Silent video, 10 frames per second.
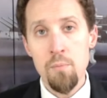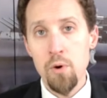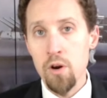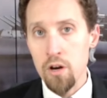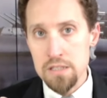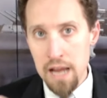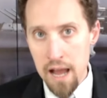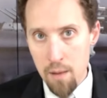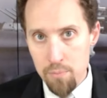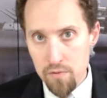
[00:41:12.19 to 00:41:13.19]
But on
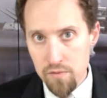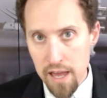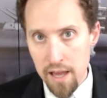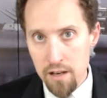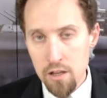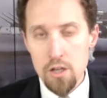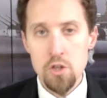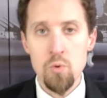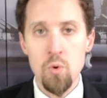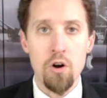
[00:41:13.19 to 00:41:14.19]
top of that,
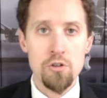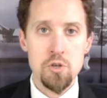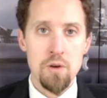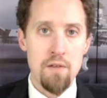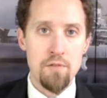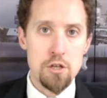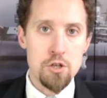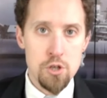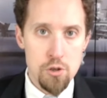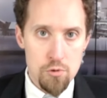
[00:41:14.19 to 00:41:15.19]
you also have a
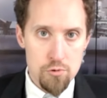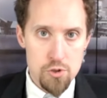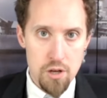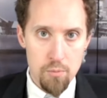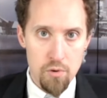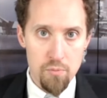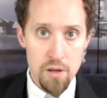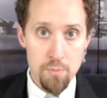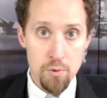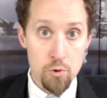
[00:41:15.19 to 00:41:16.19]
huge number of
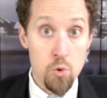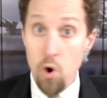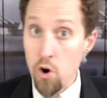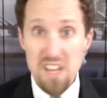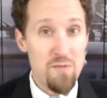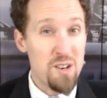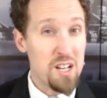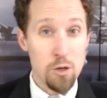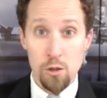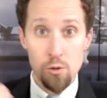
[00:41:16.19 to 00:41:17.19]
people who aren't even
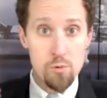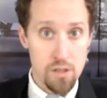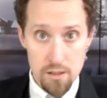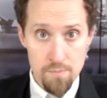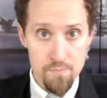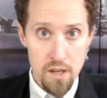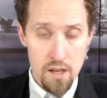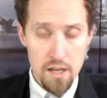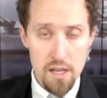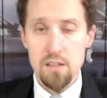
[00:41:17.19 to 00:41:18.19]
included
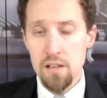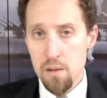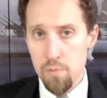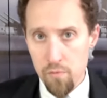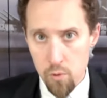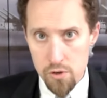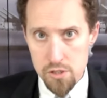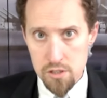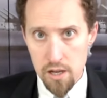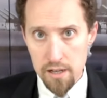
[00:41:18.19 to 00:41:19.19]
in the labor
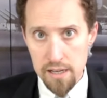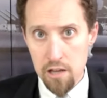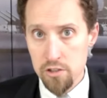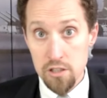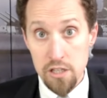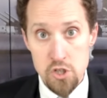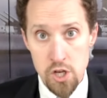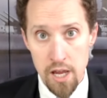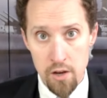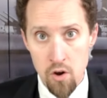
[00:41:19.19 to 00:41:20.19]
force uh,
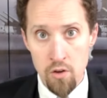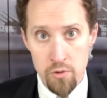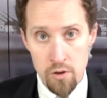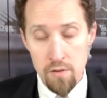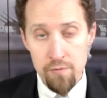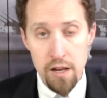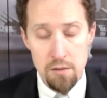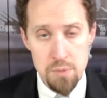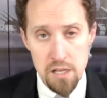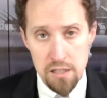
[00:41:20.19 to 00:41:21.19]
calculation at all. There, in
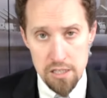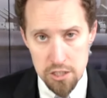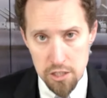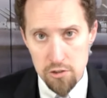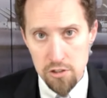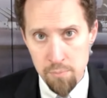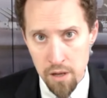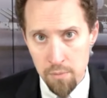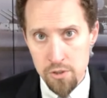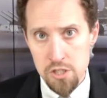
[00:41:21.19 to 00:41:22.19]
fact, BLS literally
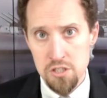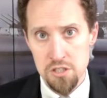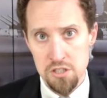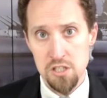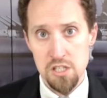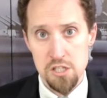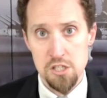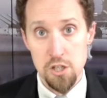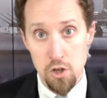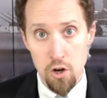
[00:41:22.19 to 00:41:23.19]
publishes a
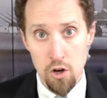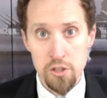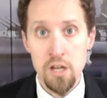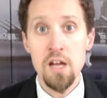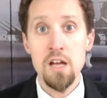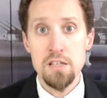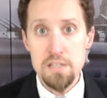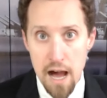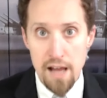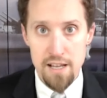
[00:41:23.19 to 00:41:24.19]
statistic called
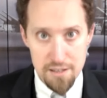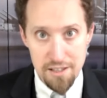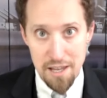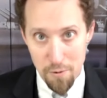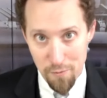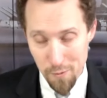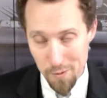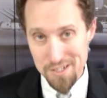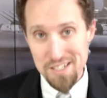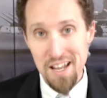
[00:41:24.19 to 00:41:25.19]
Not in the Labor
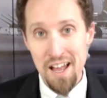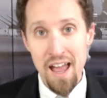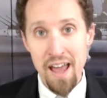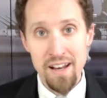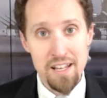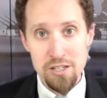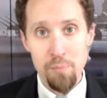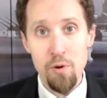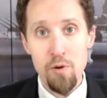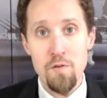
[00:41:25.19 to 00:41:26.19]
Force, and it's
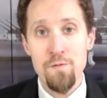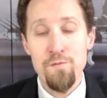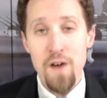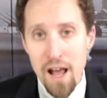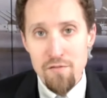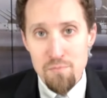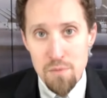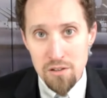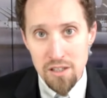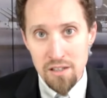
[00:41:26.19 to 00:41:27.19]
up over 5
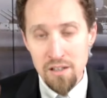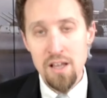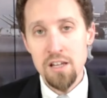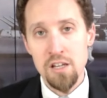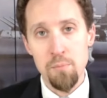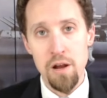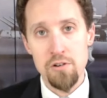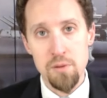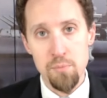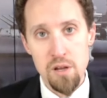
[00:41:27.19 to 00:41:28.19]
million
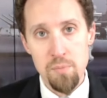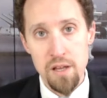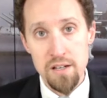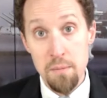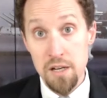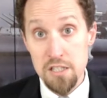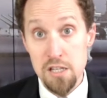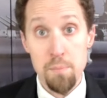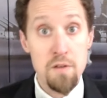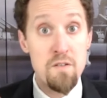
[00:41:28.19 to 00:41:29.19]
compared to pre pandemic. It's
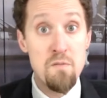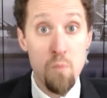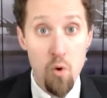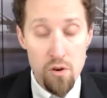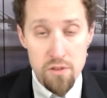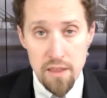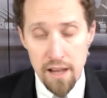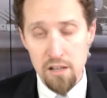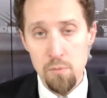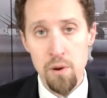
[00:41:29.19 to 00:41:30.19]
up even more than
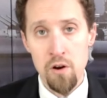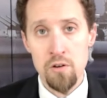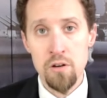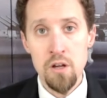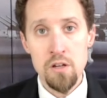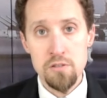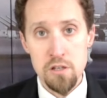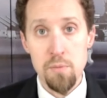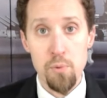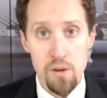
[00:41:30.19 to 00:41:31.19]
that compared
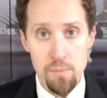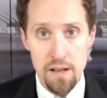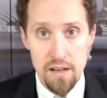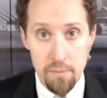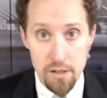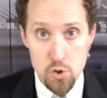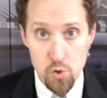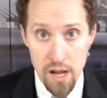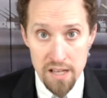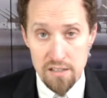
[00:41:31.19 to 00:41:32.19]
to the pre pandemic
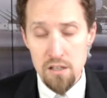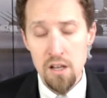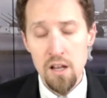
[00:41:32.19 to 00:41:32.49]
trend.